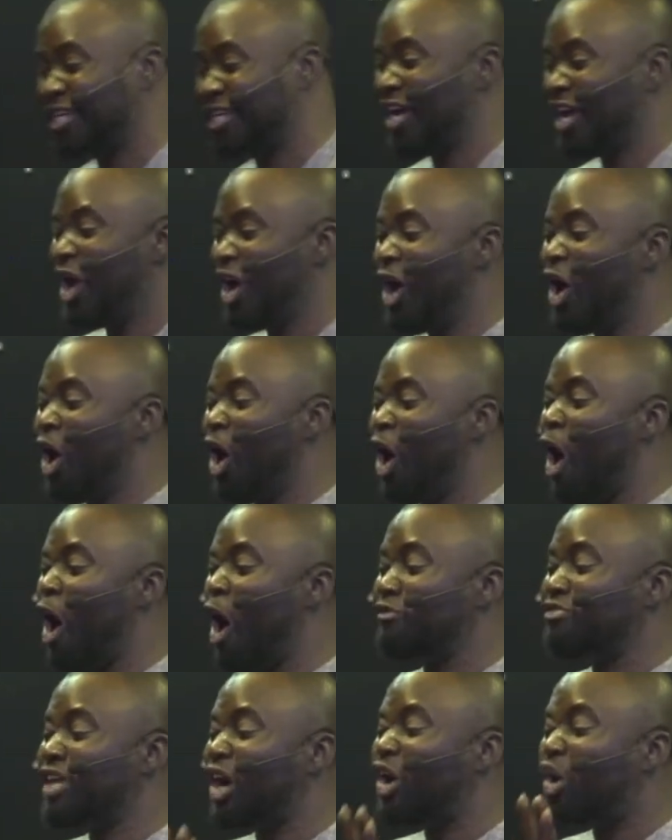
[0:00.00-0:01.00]
of the
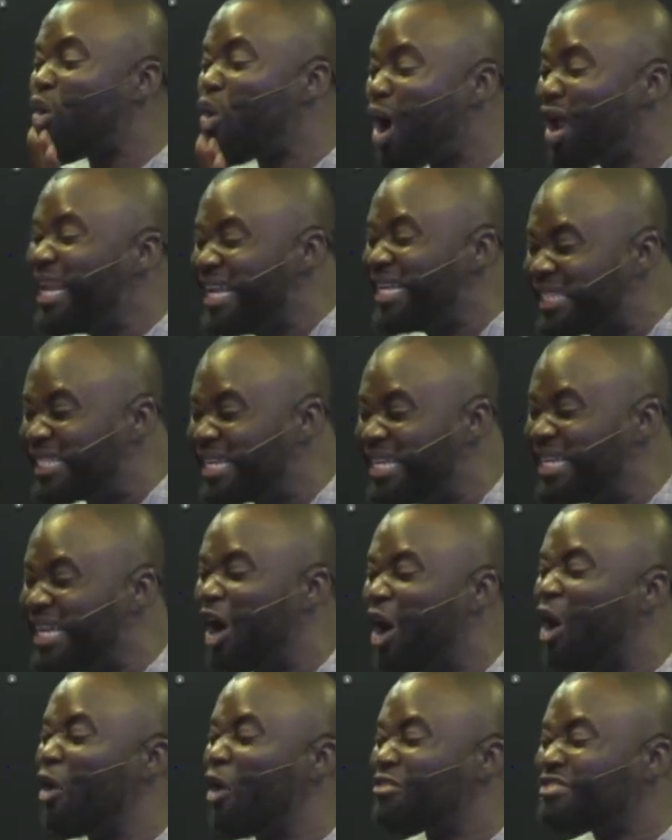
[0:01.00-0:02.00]
quality
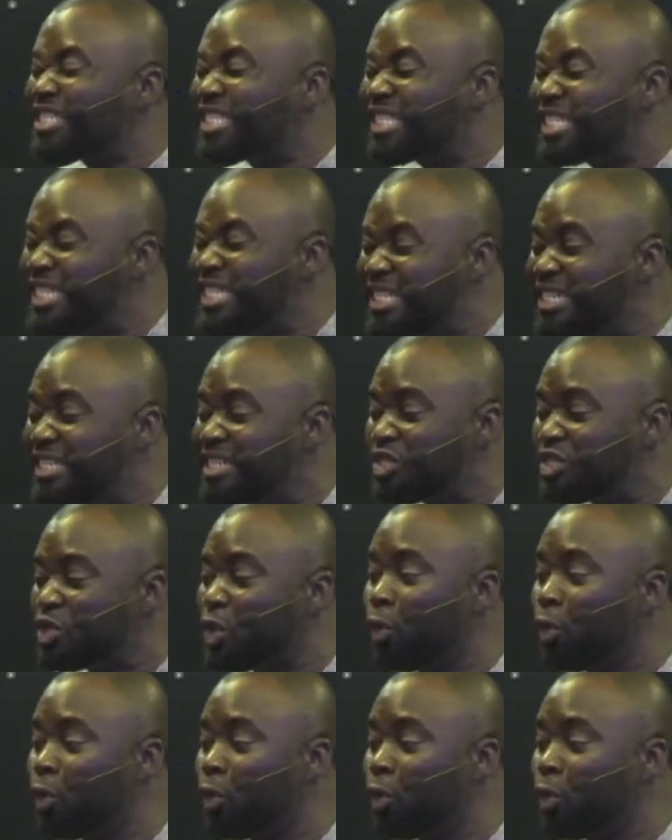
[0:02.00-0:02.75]
of seed sown.